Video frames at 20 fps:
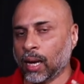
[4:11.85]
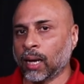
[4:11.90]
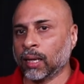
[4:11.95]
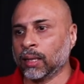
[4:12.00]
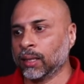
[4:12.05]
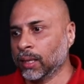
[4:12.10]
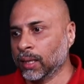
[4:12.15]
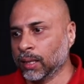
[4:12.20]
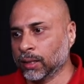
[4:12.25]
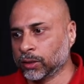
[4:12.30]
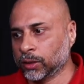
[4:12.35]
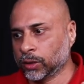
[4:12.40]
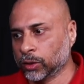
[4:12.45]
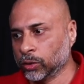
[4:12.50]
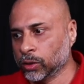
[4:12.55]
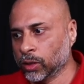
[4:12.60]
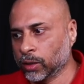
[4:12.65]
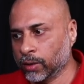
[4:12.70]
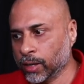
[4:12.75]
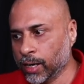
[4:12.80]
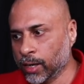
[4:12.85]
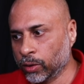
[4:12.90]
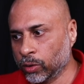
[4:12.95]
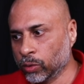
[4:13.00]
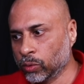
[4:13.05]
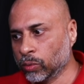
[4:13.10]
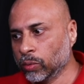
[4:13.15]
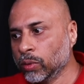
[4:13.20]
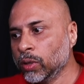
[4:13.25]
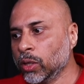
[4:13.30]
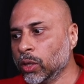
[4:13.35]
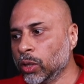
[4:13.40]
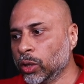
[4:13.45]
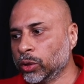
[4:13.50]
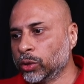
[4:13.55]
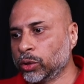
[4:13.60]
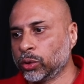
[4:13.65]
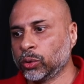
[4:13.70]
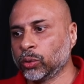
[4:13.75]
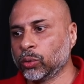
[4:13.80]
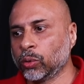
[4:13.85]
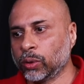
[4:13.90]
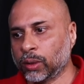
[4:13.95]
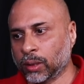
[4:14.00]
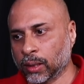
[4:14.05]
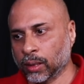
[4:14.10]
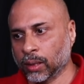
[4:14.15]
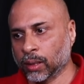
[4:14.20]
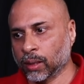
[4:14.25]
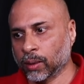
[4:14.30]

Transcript: you're trying to shoot